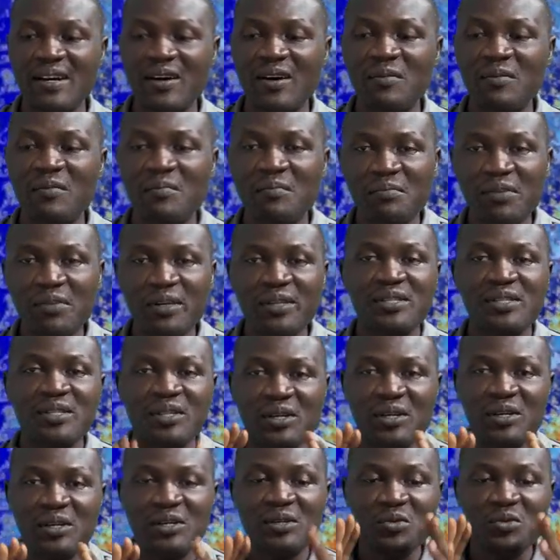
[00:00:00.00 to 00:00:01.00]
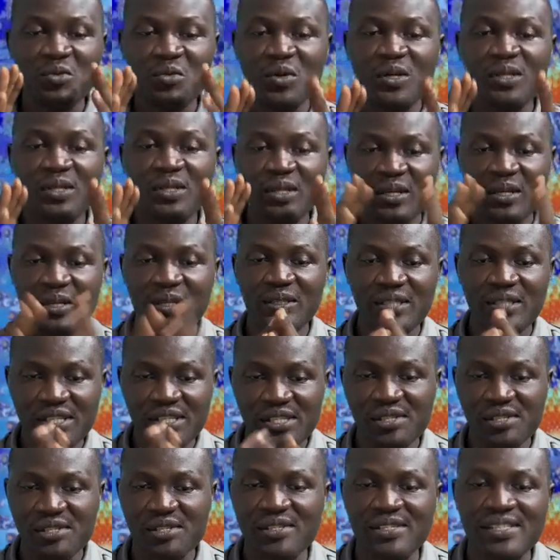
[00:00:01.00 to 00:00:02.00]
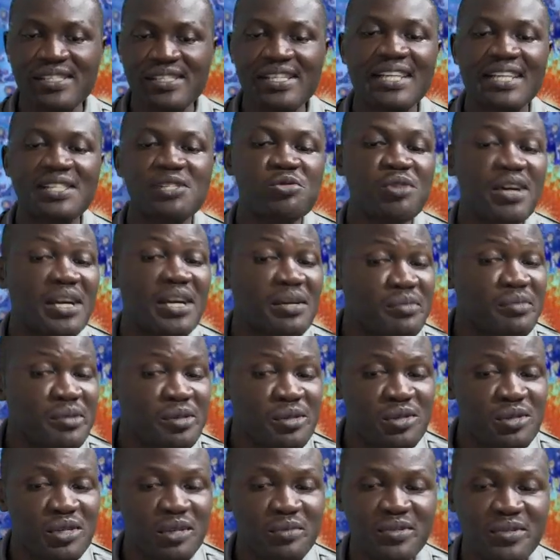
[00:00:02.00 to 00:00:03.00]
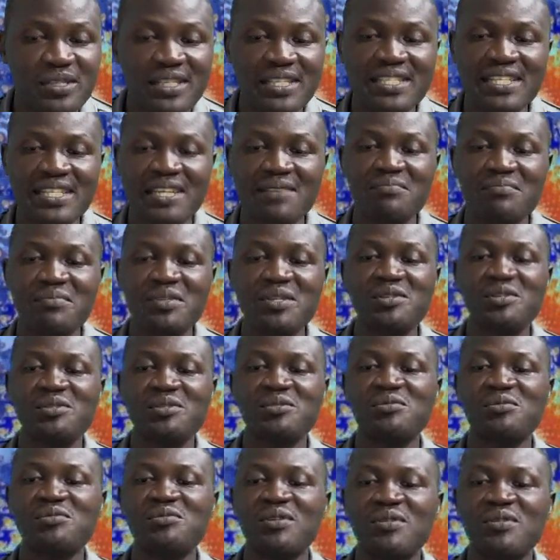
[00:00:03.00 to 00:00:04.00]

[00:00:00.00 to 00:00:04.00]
but on one condition that Shaibu drops his ambition to run